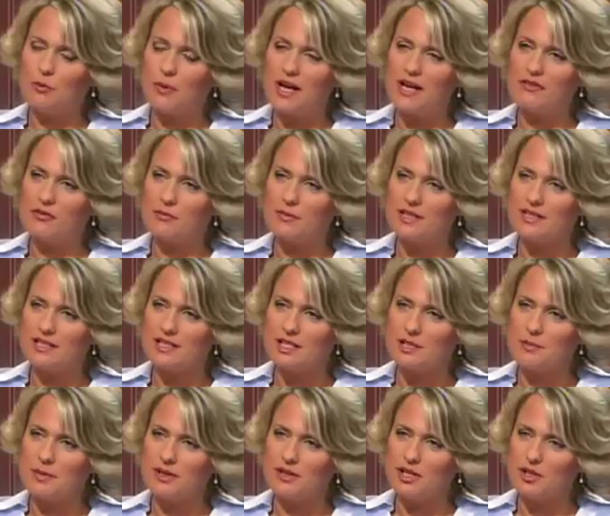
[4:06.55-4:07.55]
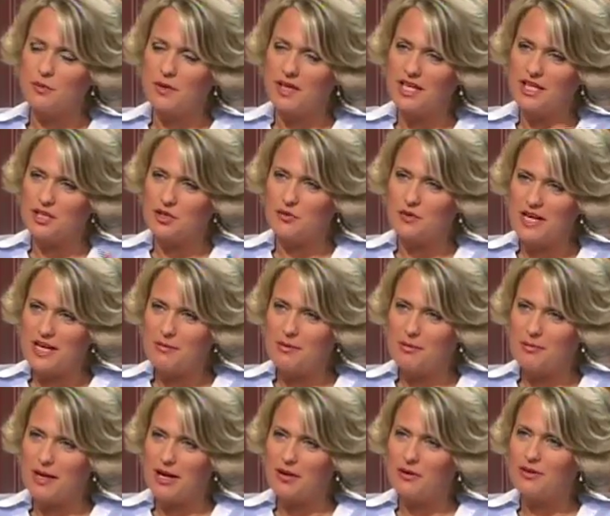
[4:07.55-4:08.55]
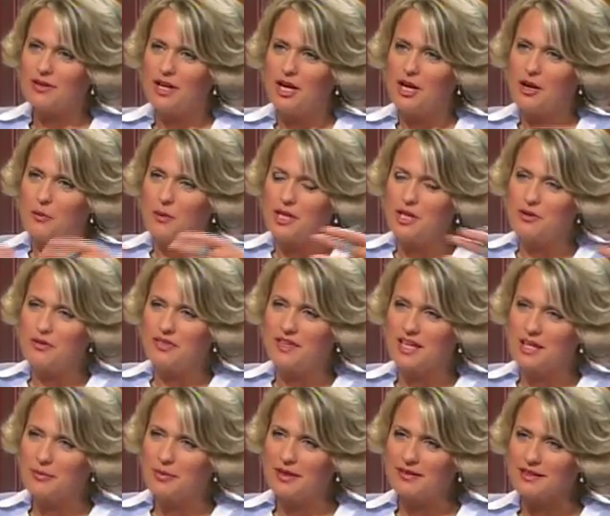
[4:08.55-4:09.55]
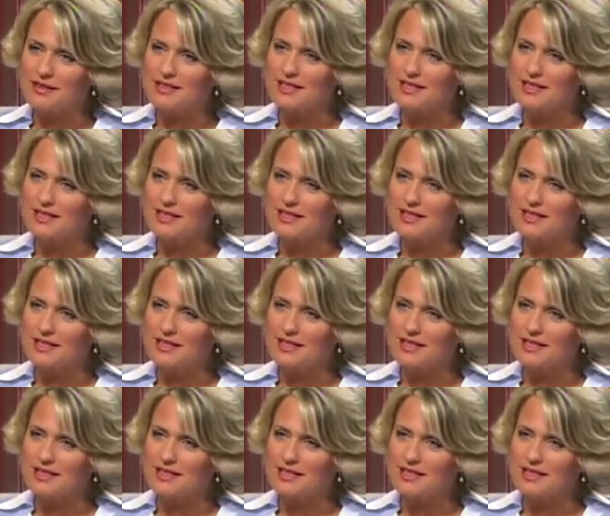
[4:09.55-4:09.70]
away from this experience? What do you dream about when you think about